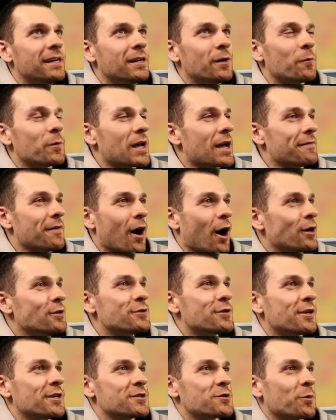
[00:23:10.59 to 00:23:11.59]
We have one
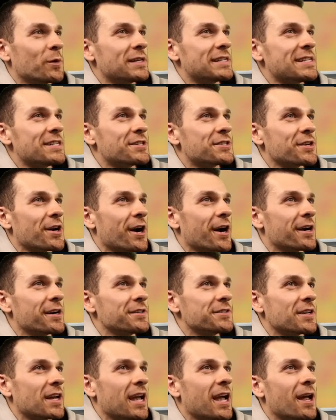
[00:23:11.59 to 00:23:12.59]
hundred twenty
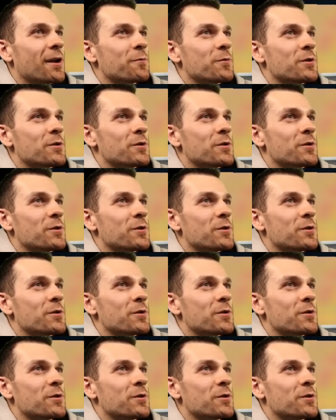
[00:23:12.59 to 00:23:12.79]
stars, and we